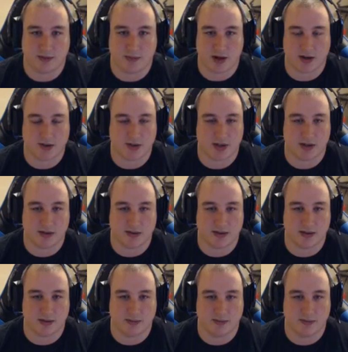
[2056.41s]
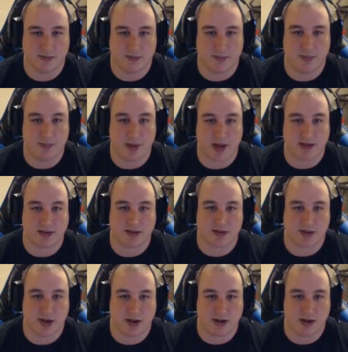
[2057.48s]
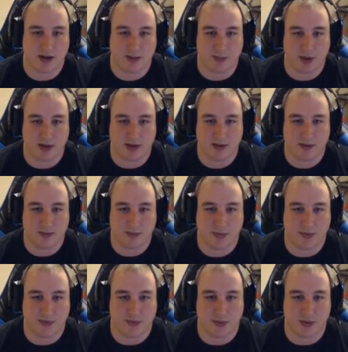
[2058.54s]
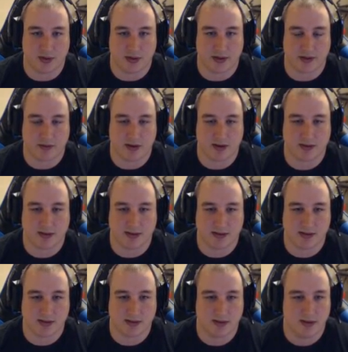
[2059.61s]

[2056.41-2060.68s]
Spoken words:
Mark of Shadows are the best straight AP before like Presence.